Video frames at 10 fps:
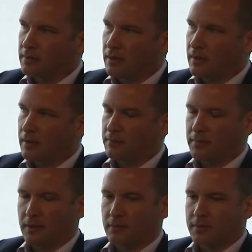
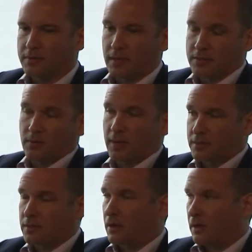It's actually what I
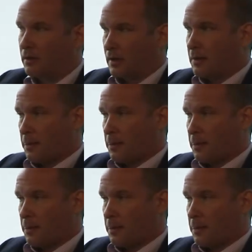saw